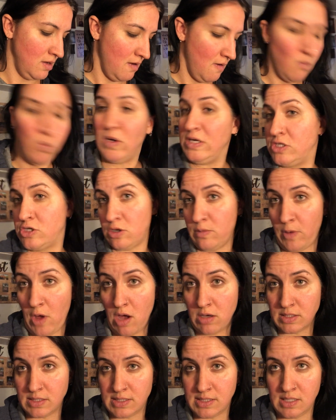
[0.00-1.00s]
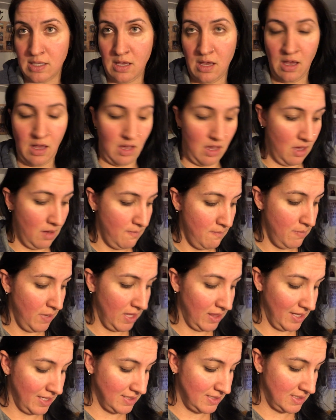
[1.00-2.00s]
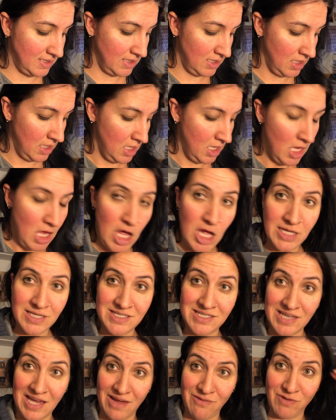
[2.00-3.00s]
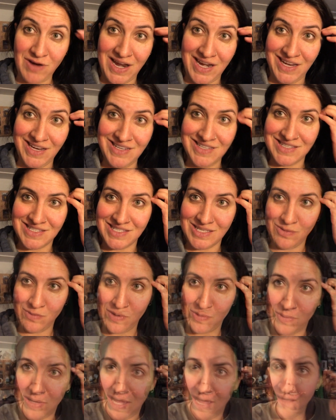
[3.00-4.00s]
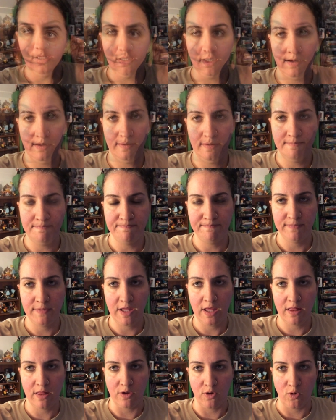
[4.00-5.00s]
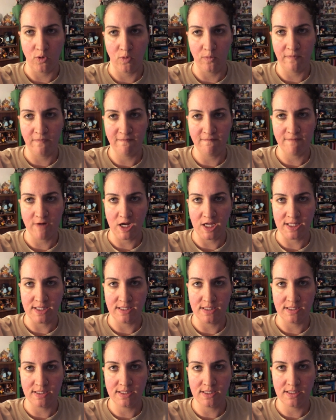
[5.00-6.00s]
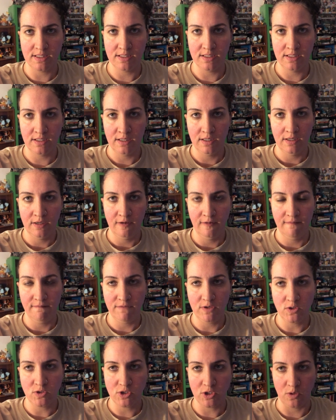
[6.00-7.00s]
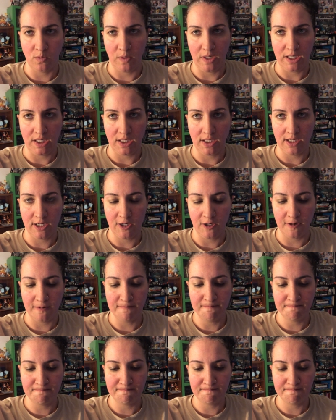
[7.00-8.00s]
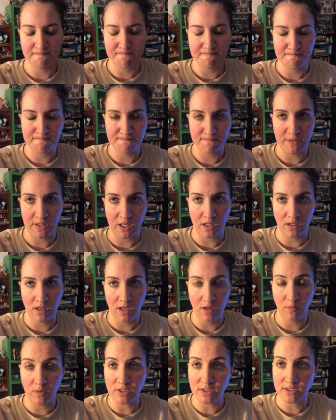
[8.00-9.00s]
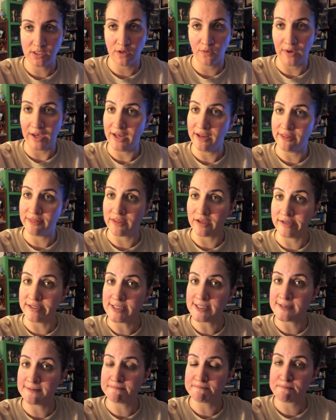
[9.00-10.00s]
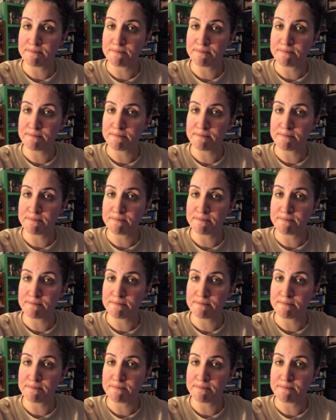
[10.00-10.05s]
winter box. Um, but let's dive right in and see what we have here. Hello, friends. Future Wendi here. I went to go edit this